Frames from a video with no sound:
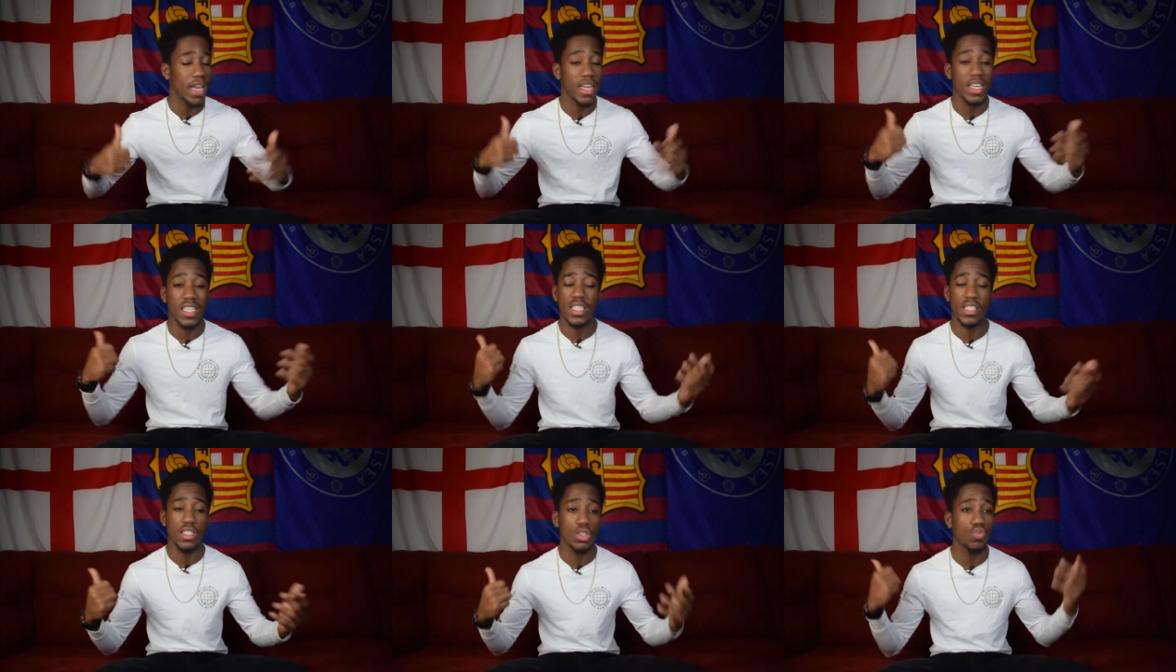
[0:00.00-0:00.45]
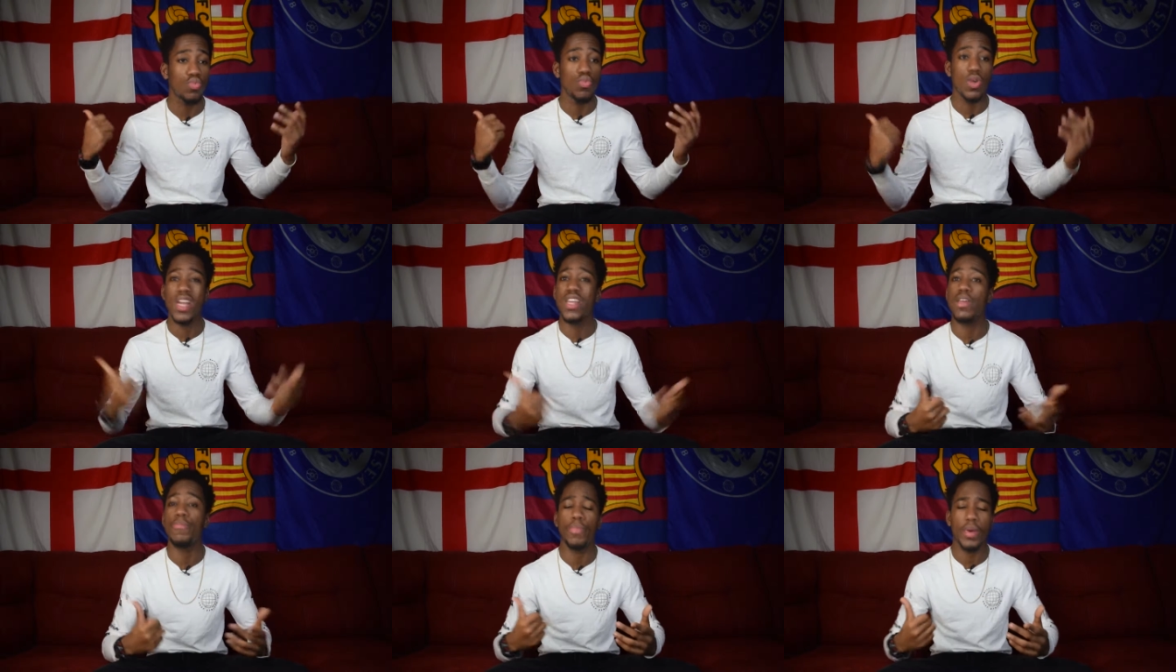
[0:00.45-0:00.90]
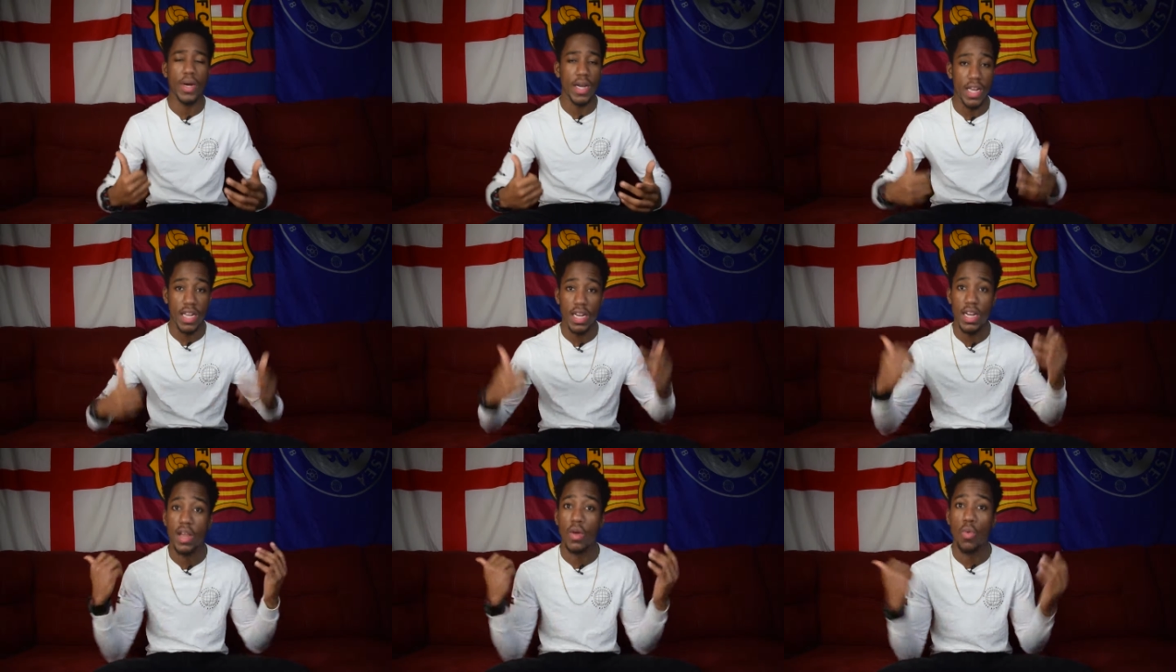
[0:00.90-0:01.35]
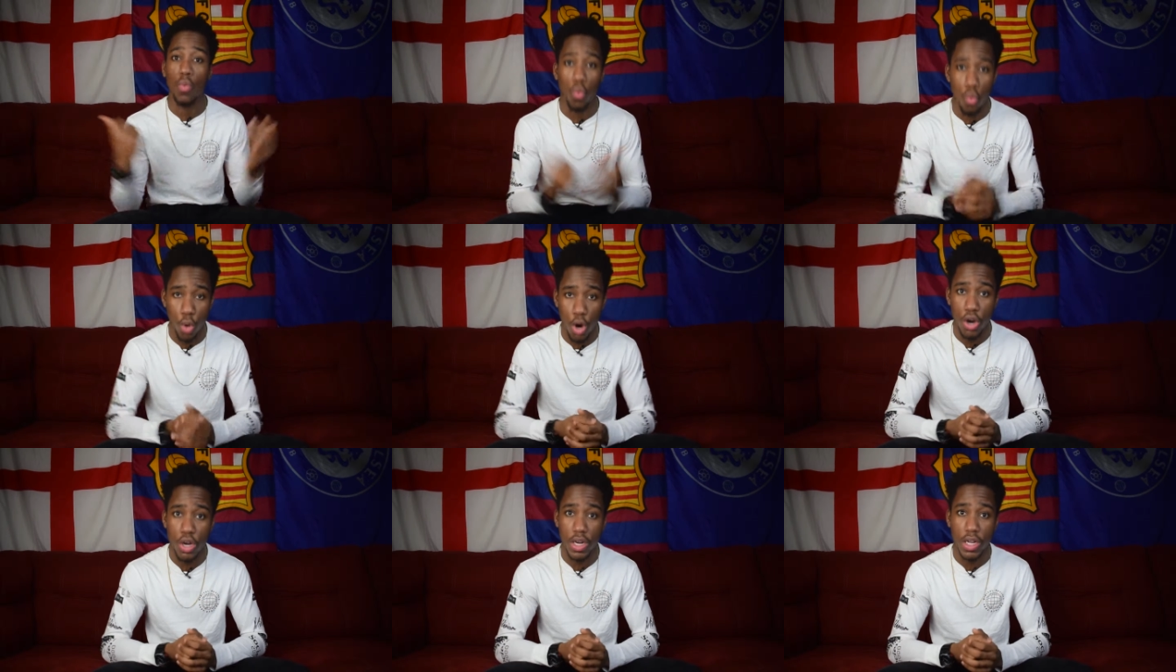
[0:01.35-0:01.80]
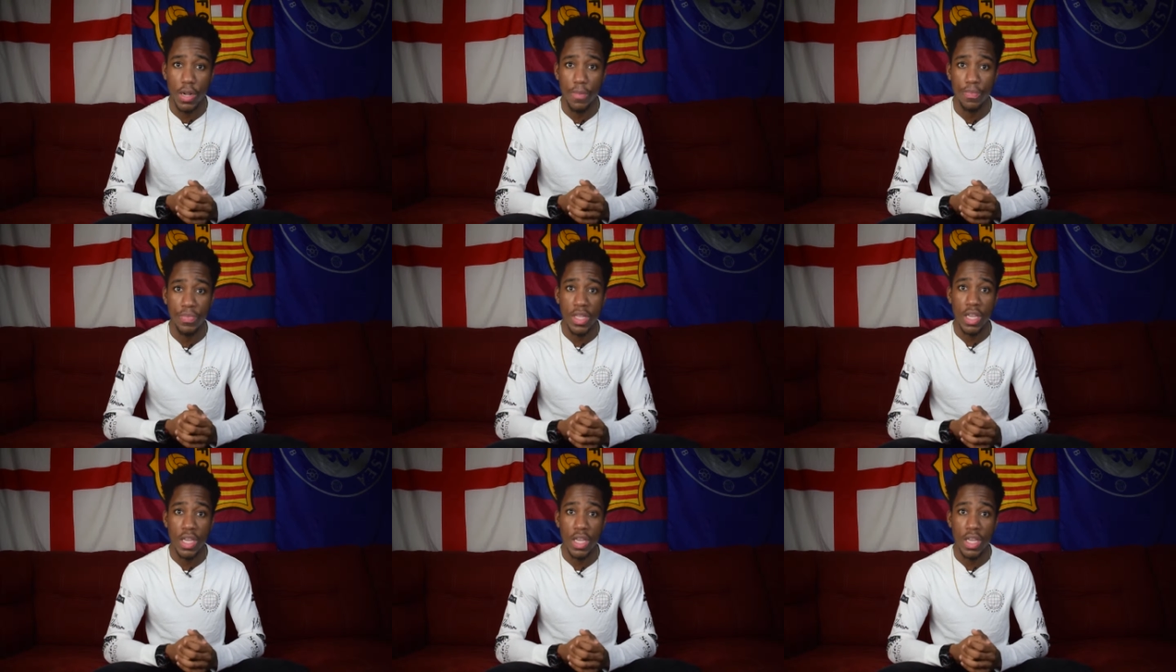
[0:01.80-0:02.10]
and he's really putting in work,